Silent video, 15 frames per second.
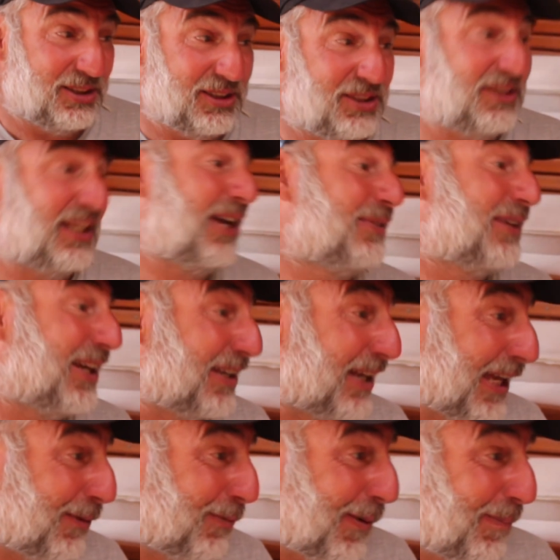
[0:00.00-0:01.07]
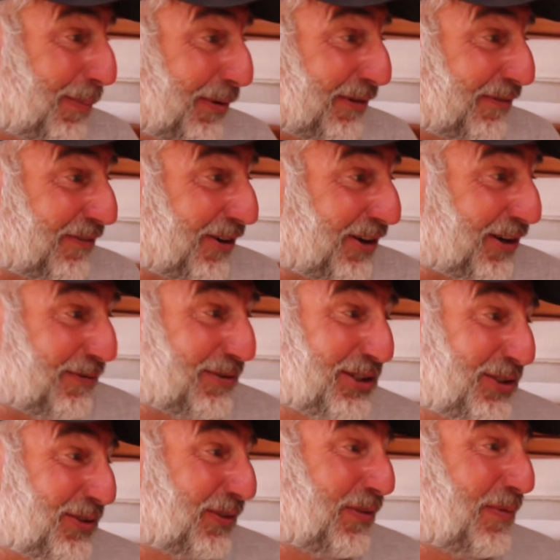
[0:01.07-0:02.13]
You now get an A1.5, which
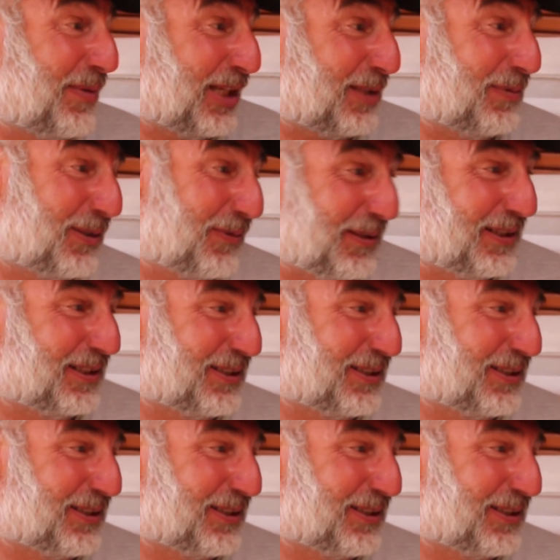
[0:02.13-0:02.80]
is sort of a mix between the